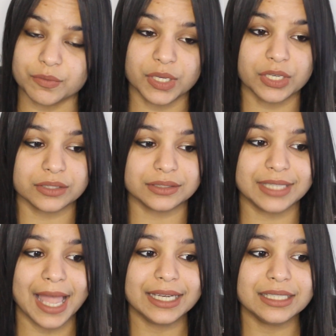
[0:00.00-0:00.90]
because
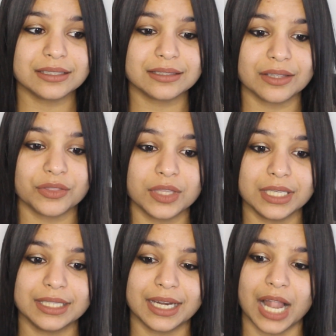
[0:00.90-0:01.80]
that is the
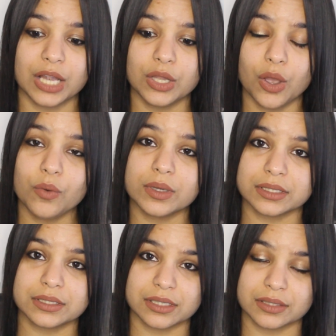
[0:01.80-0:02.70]
thing that allows
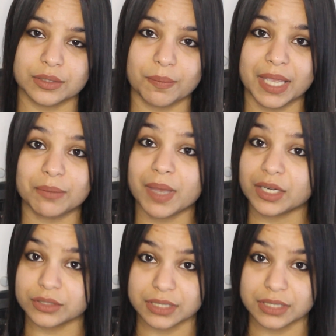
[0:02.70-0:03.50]
us just to make better